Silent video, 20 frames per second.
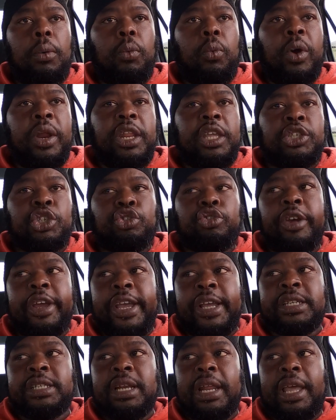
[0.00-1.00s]
when it's
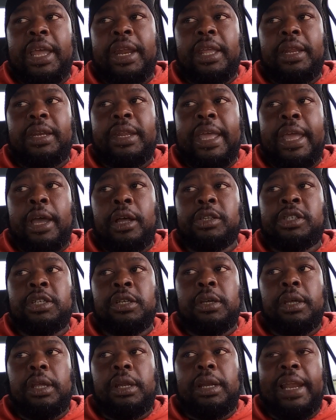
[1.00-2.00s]
translated down
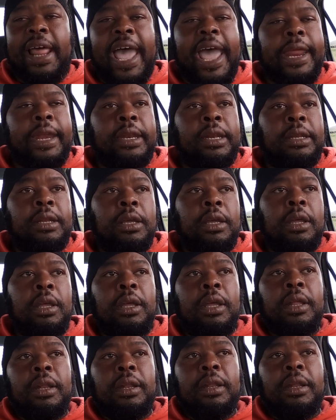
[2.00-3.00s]
to Latin,
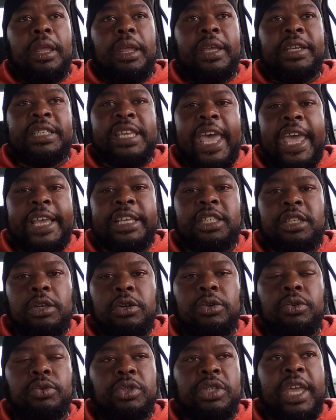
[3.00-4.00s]
it's
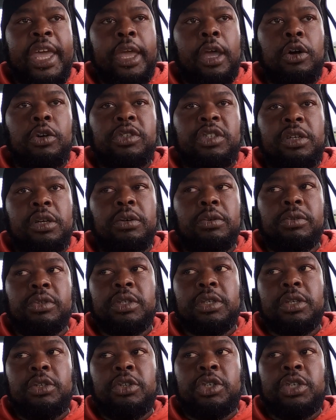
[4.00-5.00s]
Jesus, Hail
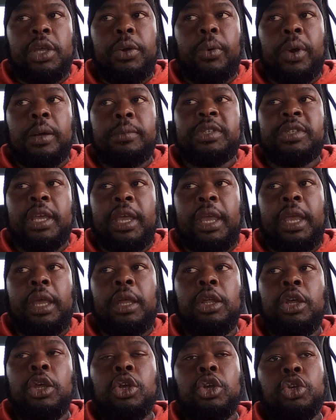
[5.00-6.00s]
Zeus. You see what I'm
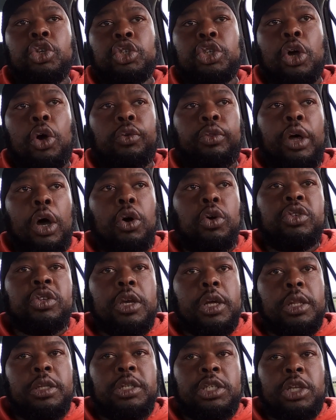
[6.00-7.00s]
saying? So those
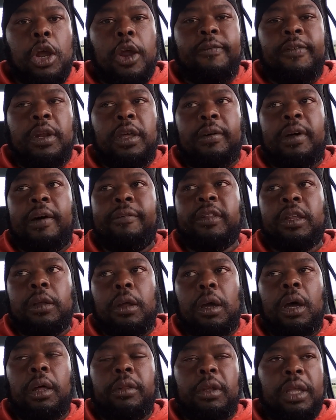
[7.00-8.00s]
are the serving of
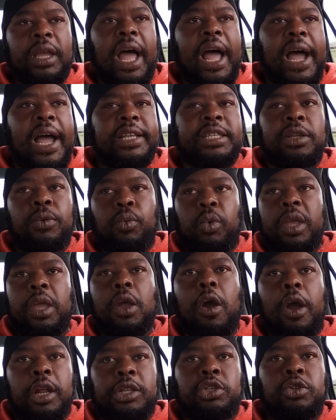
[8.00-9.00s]
other gods, and
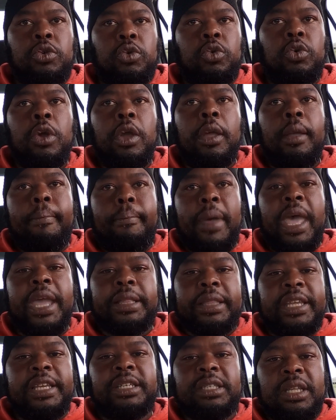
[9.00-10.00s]
we are to
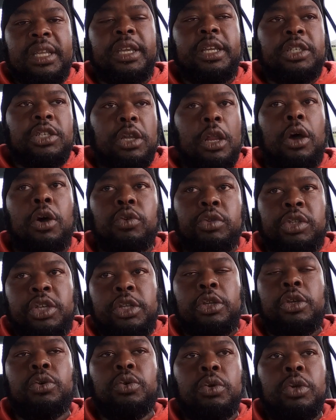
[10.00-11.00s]
make these things known
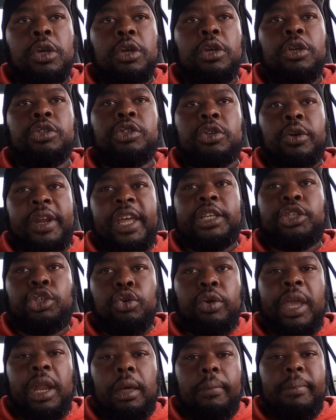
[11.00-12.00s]
to you so that
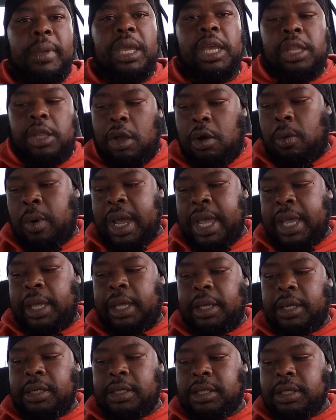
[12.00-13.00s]
you can amend your
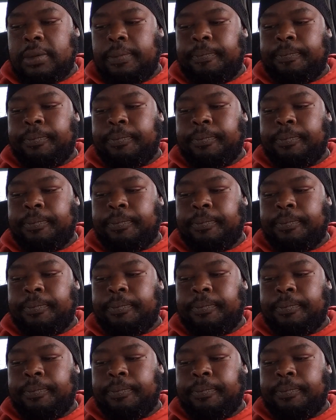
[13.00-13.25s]
ways.